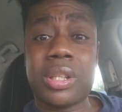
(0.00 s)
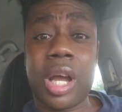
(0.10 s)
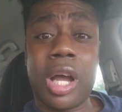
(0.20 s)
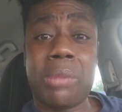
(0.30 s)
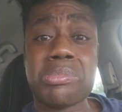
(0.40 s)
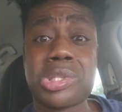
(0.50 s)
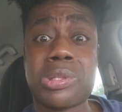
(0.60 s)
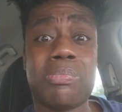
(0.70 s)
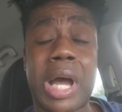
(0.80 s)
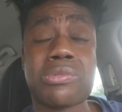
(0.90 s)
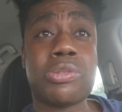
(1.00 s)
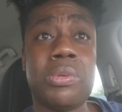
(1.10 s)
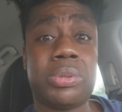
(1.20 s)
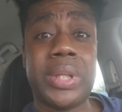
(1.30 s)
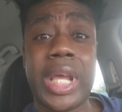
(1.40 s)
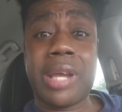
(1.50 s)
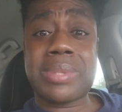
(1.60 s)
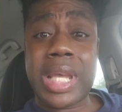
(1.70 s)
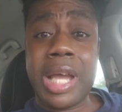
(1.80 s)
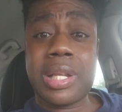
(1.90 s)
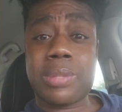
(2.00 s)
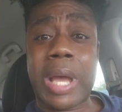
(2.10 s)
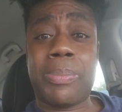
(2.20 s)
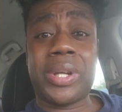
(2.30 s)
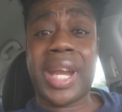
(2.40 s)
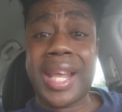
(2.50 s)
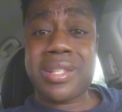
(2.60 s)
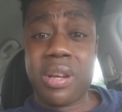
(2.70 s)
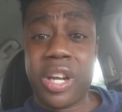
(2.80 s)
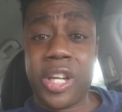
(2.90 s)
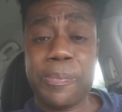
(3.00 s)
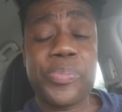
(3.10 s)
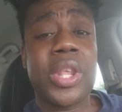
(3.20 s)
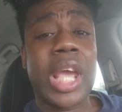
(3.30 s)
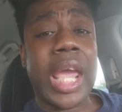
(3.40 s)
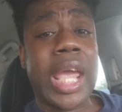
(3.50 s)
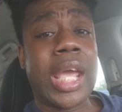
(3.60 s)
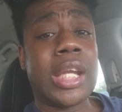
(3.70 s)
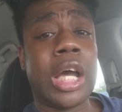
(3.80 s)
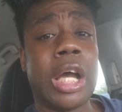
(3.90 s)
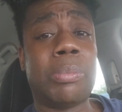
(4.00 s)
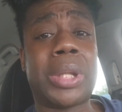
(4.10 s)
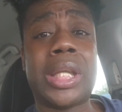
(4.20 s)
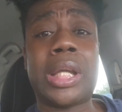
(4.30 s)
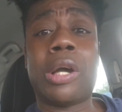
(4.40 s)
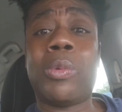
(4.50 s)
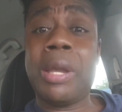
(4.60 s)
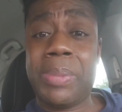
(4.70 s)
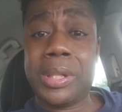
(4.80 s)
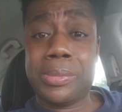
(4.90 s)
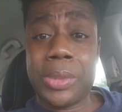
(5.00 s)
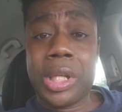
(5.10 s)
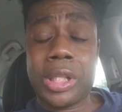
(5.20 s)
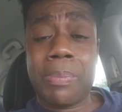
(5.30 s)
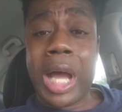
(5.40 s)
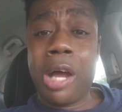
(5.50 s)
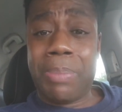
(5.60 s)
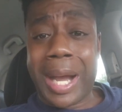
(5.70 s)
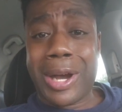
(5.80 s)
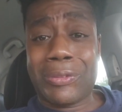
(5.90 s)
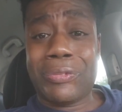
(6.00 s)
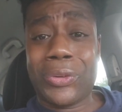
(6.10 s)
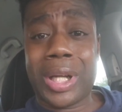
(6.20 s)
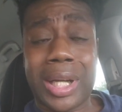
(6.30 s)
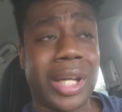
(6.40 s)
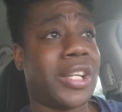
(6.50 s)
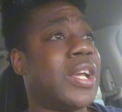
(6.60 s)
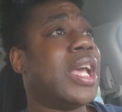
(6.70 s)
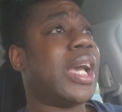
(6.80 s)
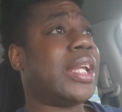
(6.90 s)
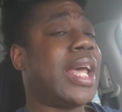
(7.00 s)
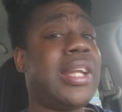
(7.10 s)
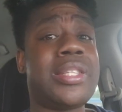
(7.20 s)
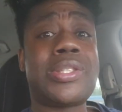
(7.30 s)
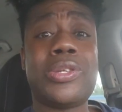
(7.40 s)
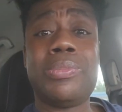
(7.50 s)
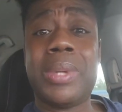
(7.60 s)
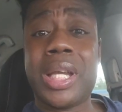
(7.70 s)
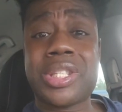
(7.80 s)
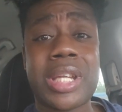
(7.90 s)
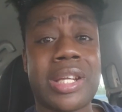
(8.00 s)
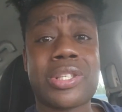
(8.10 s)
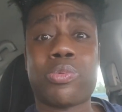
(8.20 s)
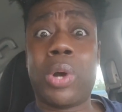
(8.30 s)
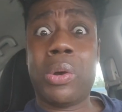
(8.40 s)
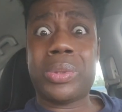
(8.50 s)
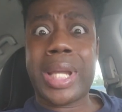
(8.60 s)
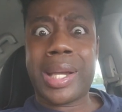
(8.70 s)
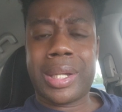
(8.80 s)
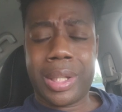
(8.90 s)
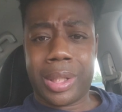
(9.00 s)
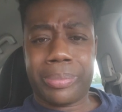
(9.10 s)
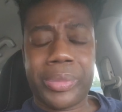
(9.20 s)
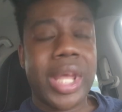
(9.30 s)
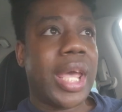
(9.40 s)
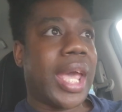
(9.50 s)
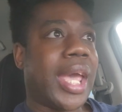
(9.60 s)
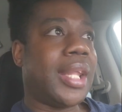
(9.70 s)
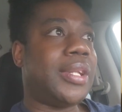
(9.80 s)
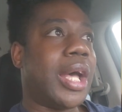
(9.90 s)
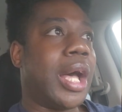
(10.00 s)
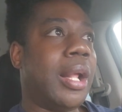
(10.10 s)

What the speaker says: about 2 or 3 damn times about putting hands on her and getting a weapon, the pow for her, and that is too much. That is wrong.com. And